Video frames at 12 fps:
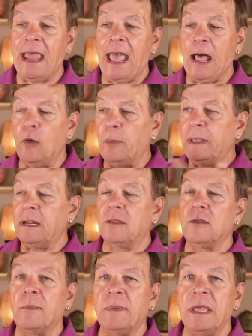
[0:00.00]
helping
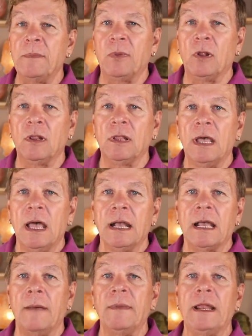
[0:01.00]
other people,
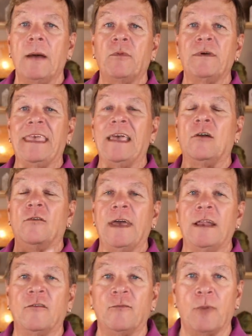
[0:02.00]
coming up with
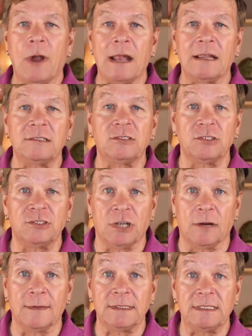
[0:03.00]
innovative products or
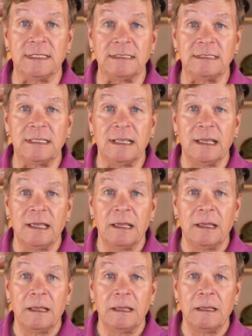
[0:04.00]
services?
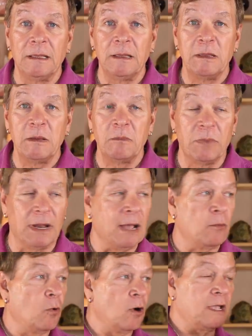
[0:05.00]
But
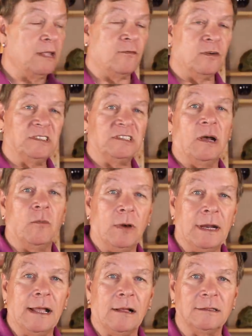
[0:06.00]
I'm working for
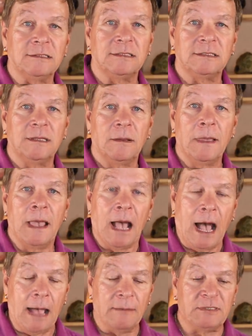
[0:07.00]
someone else.
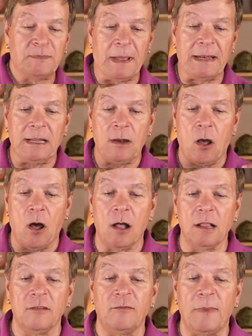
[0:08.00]
I'm spending
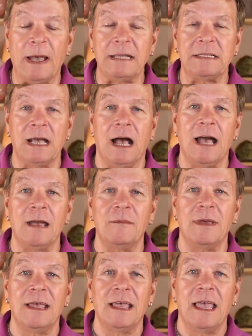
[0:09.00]
all of my
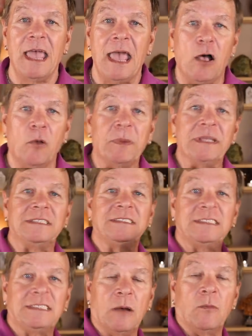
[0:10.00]
time helping
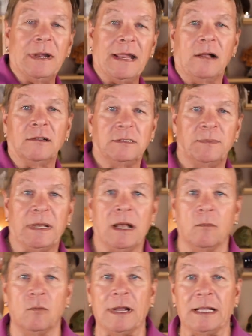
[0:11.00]
someone else
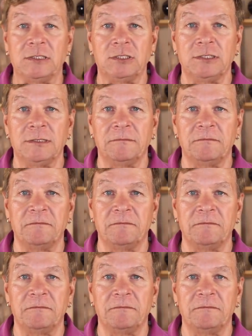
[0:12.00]
become rich.